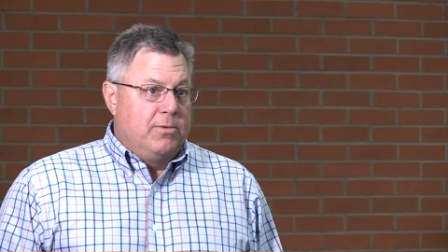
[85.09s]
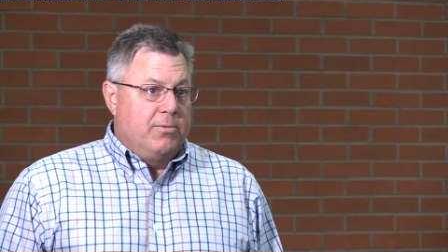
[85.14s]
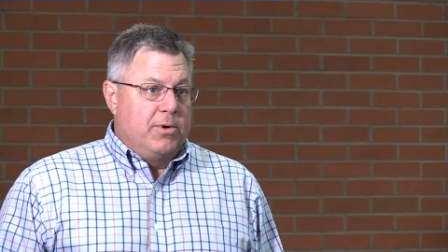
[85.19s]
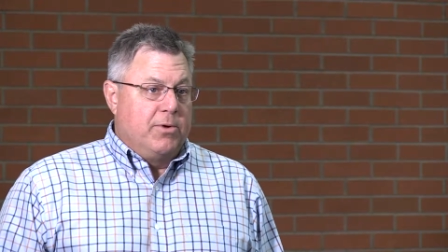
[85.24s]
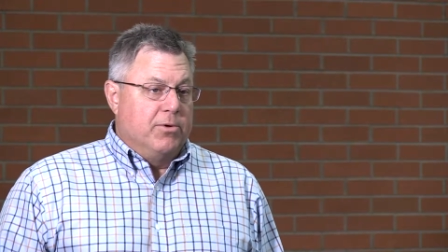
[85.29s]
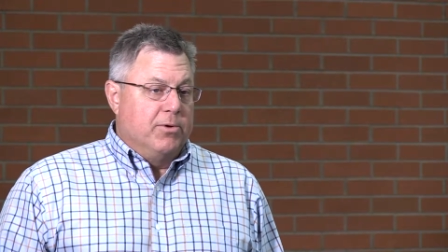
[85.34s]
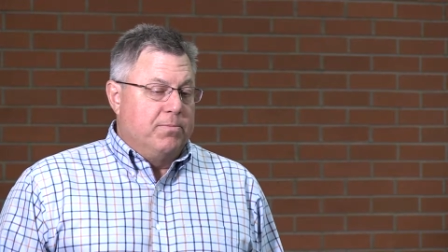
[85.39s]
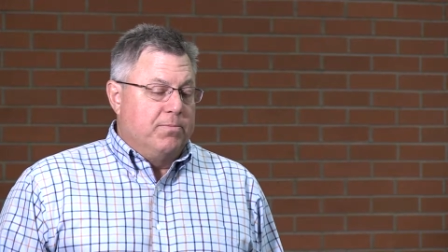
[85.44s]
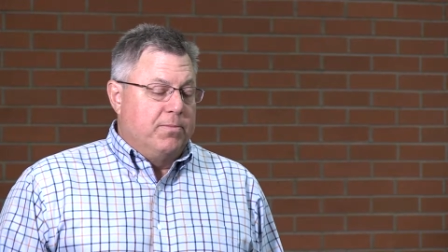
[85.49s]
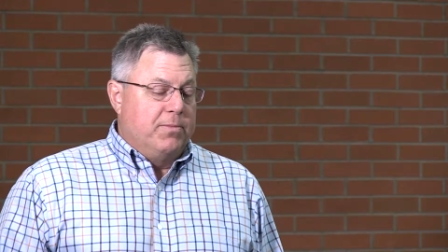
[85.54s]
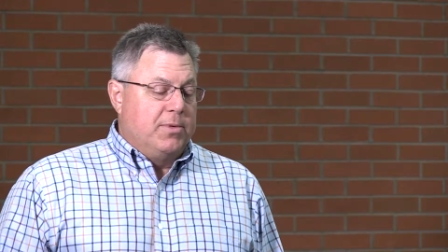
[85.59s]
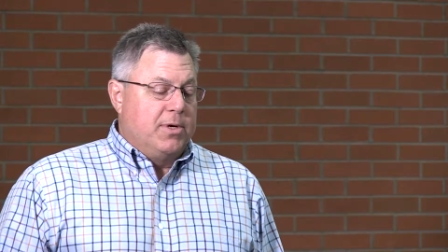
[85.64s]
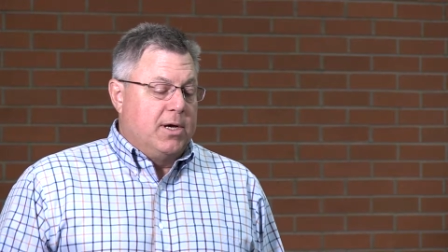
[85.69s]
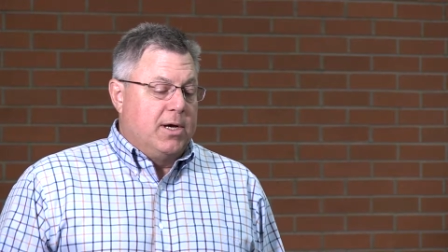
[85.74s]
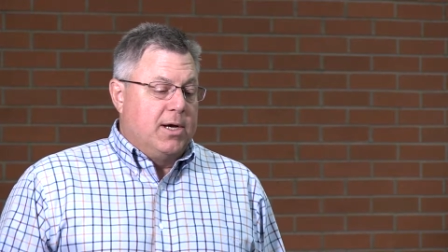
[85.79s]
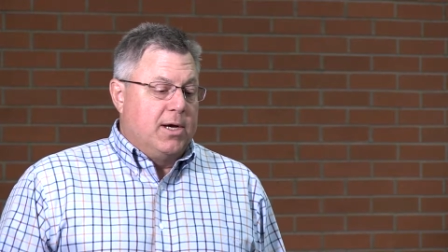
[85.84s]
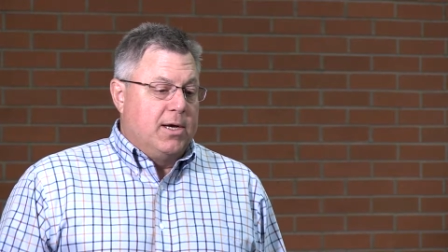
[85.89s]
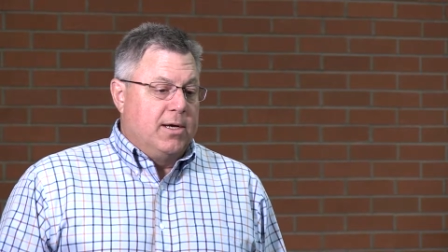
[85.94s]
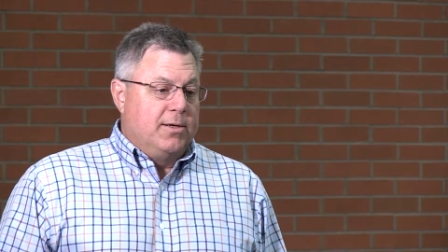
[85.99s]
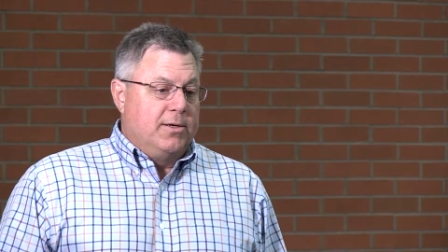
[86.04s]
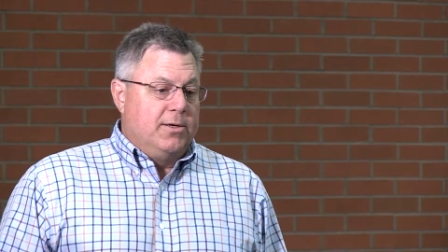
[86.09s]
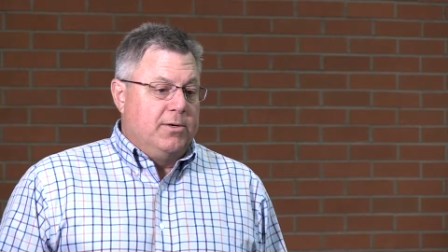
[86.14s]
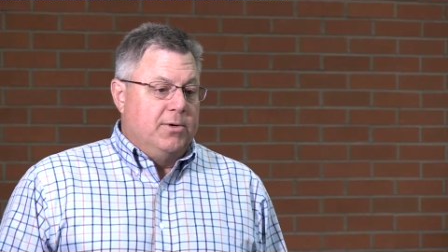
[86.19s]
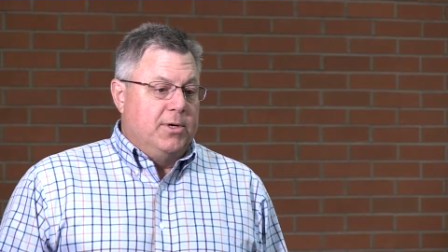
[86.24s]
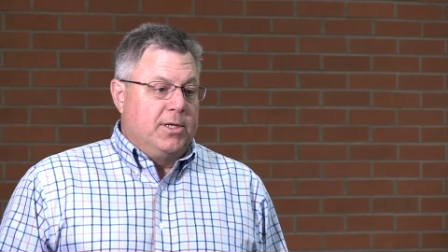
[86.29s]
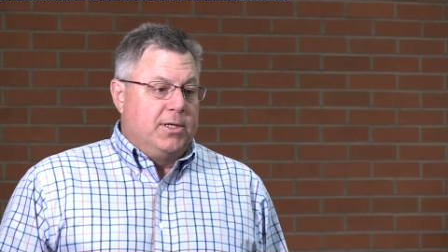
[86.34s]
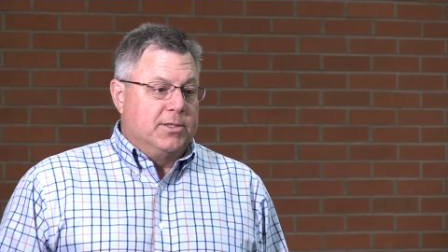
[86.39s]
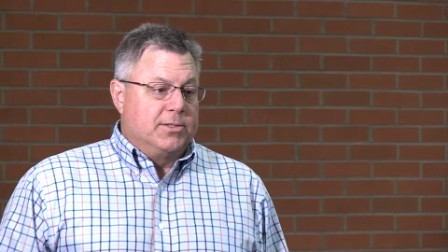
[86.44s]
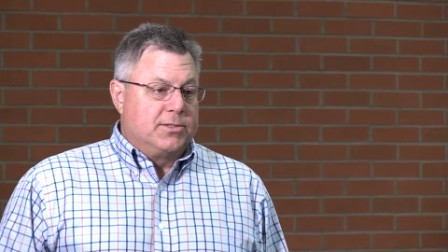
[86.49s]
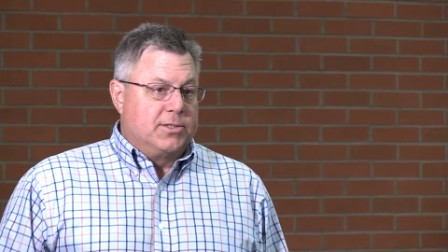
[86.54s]
we were uh,
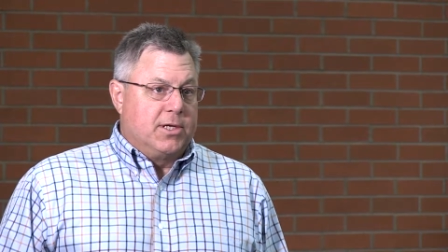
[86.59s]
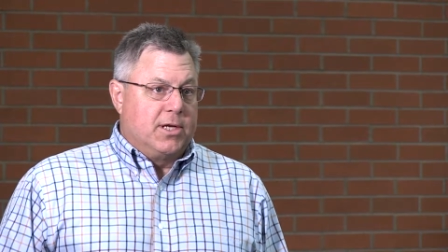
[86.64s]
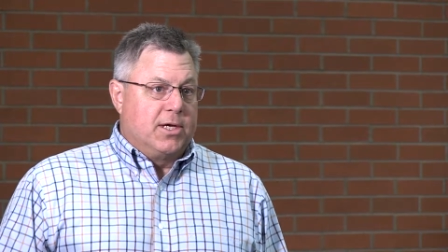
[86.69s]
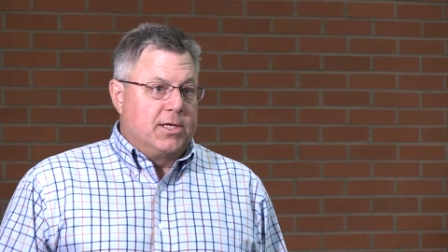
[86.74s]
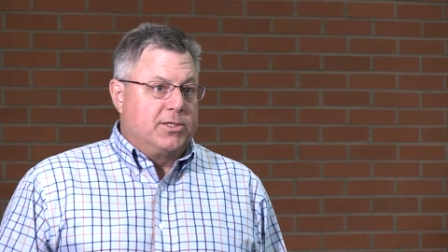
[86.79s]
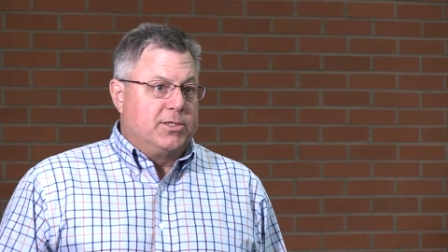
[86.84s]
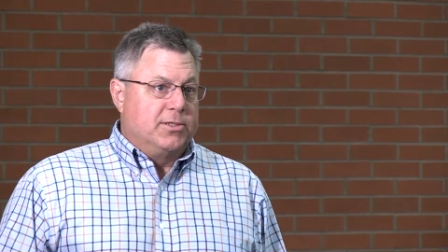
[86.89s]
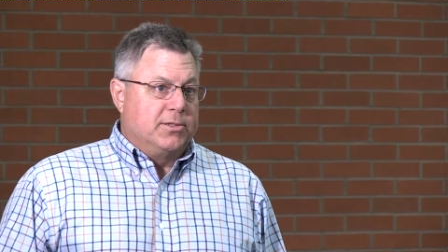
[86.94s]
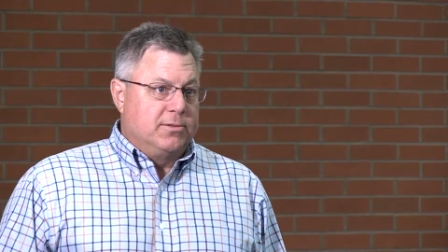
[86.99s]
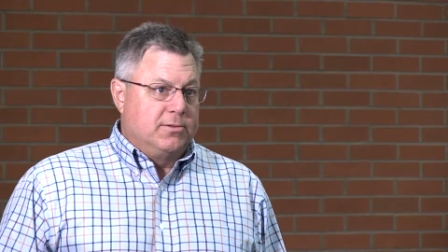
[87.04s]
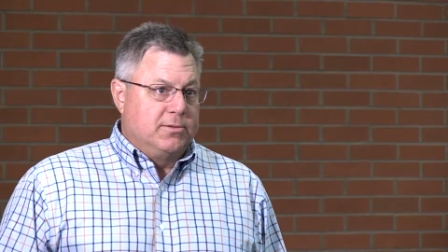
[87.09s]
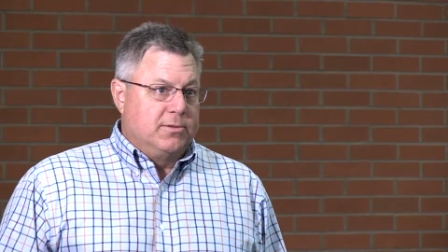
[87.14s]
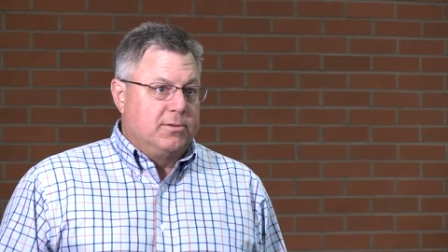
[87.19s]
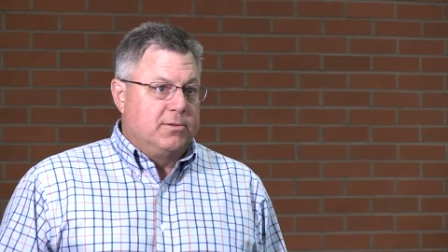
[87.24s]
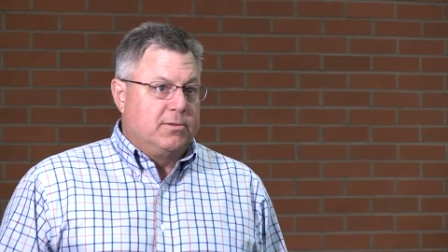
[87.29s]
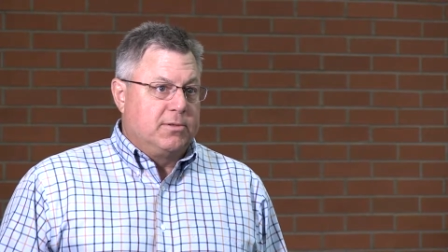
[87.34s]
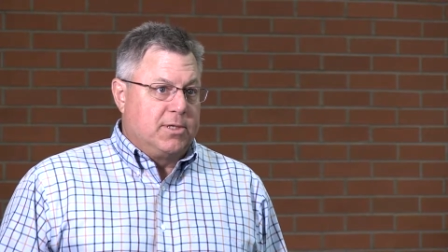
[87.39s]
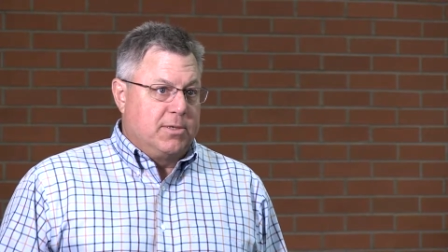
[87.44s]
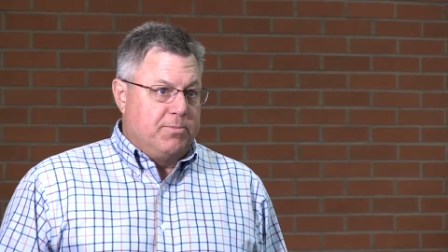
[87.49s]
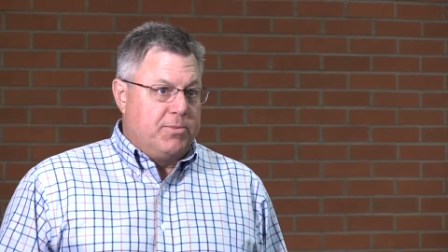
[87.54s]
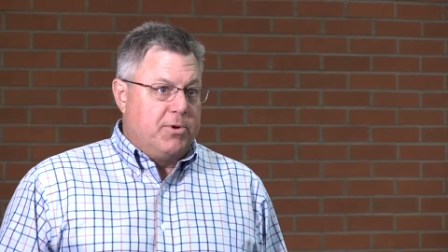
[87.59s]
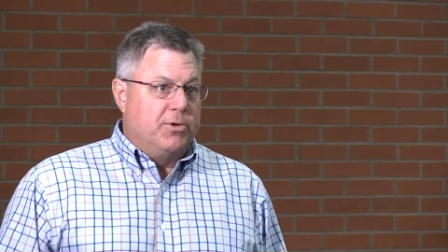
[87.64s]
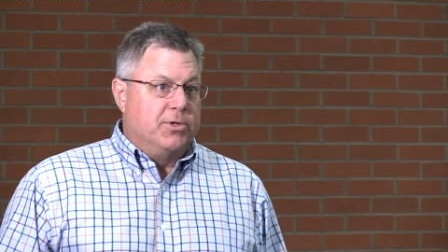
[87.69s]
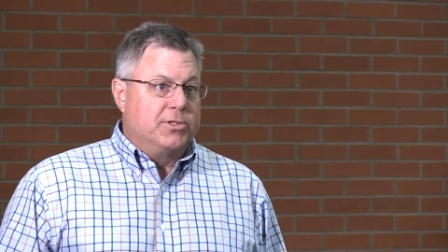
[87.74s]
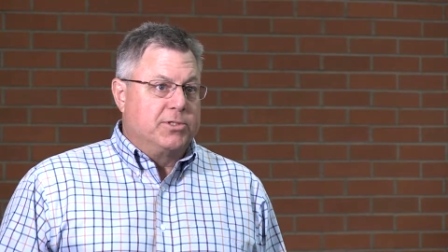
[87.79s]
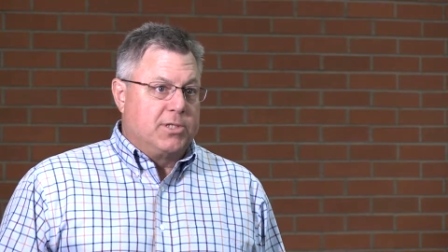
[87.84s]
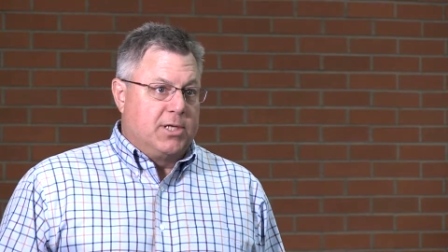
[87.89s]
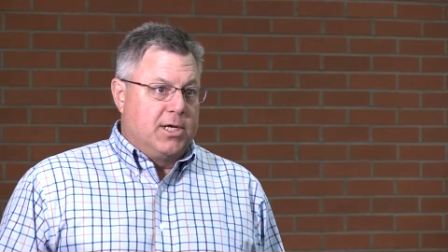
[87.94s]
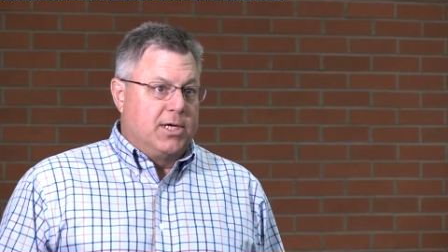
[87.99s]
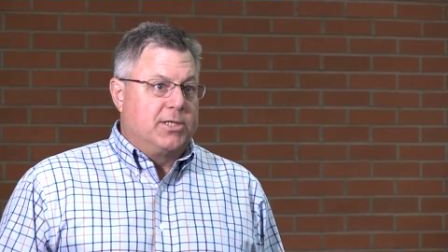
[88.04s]
doing the selection, component
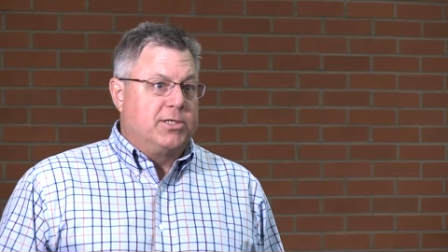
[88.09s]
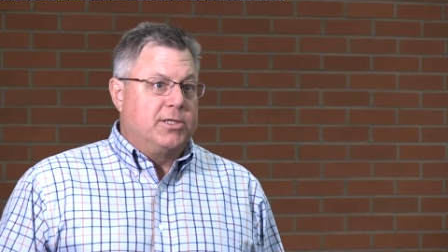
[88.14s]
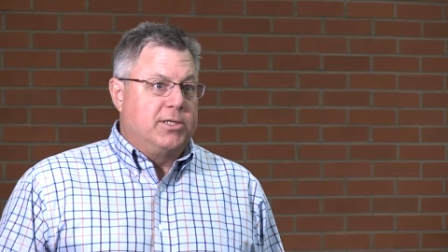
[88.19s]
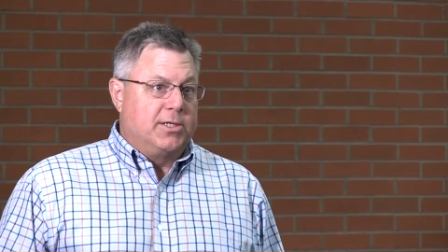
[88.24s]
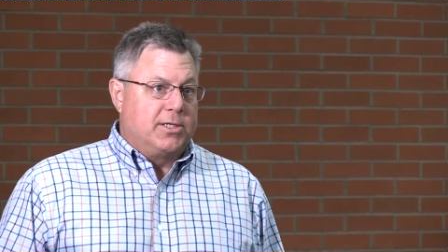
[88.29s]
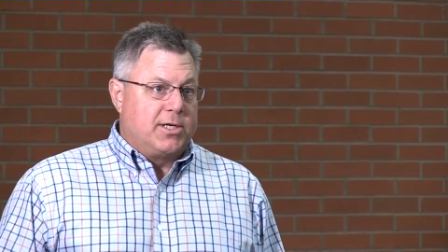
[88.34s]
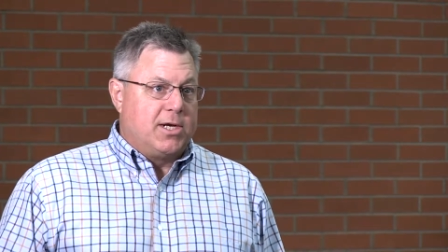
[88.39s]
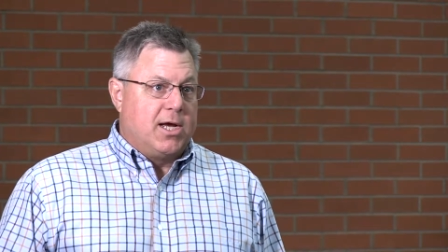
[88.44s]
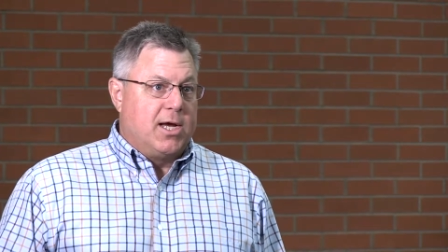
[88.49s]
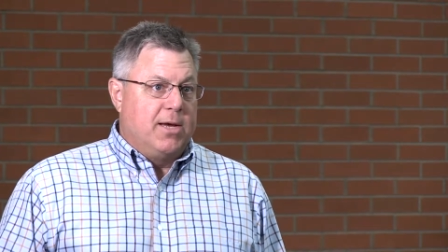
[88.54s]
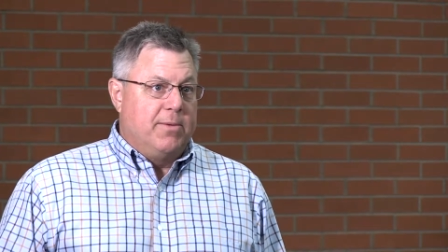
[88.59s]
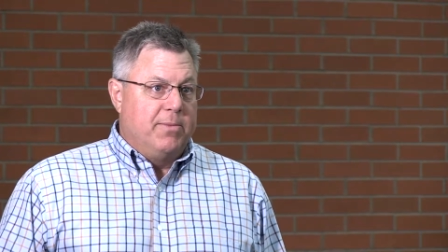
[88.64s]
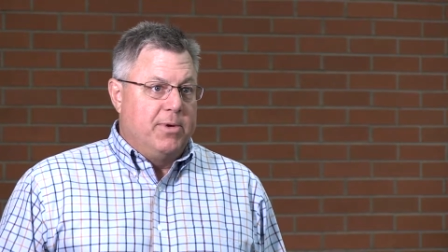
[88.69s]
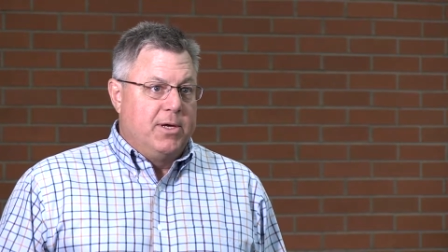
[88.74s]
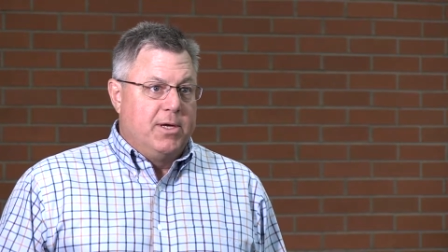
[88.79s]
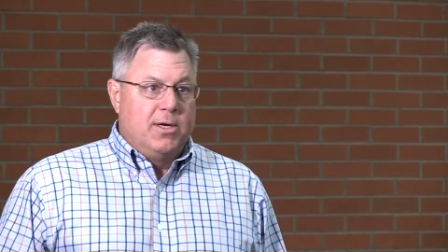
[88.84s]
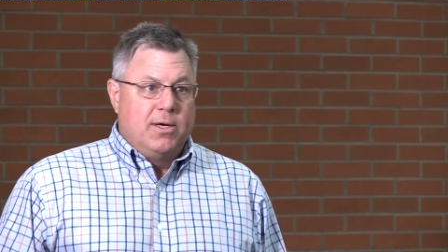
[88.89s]
selection at the time.